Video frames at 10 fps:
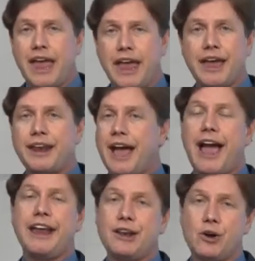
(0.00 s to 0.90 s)
And
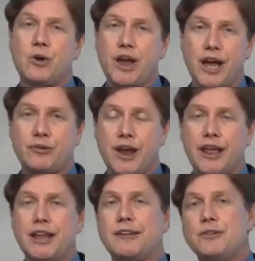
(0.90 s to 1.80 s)
I know,
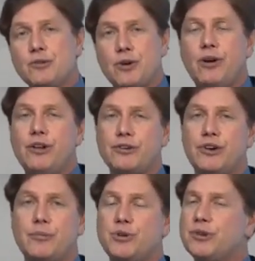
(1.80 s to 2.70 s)
Conrad, if you called
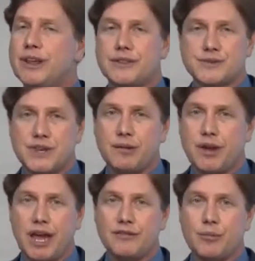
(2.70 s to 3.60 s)
her up, you'd get the
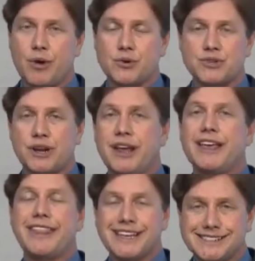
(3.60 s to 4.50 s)
same kind of emotion.
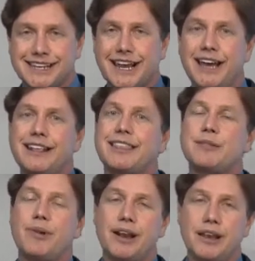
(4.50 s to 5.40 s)
That's the kind of
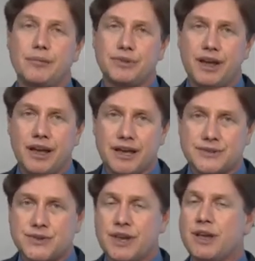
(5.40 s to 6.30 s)
thing my club
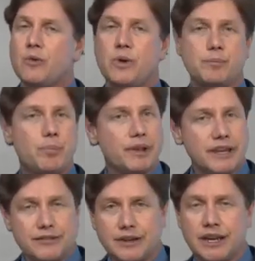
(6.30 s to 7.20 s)
does. We
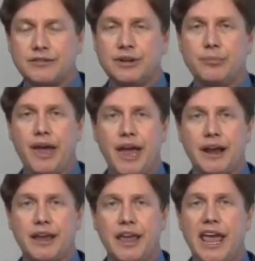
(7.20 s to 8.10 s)
believe in giving
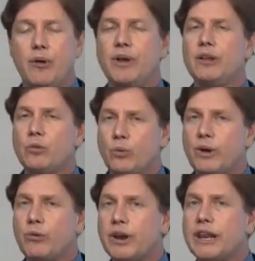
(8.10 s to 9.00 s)
back, and we,
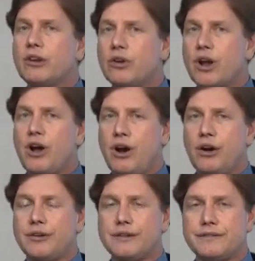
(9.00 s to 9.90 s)
we really look
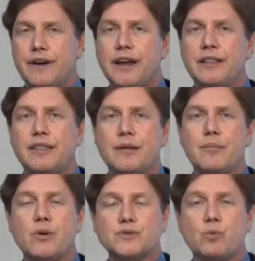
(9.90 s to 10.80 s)
hard to find
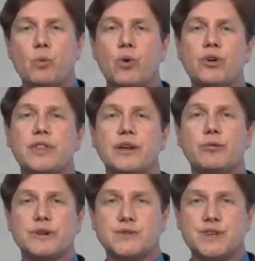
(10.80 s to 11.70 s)
the most
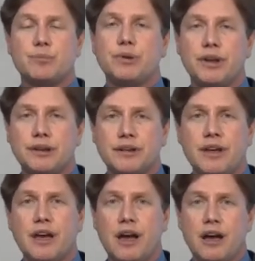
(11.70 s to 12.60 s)
worthy recipient
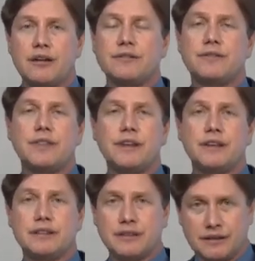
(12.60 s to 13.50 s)
of
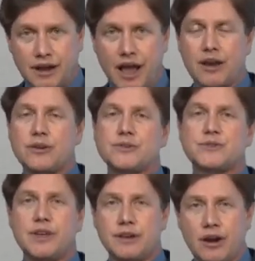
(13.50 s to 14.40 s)
the, the
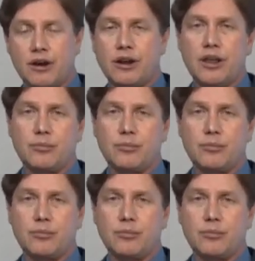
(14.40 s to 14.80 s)
dollars that our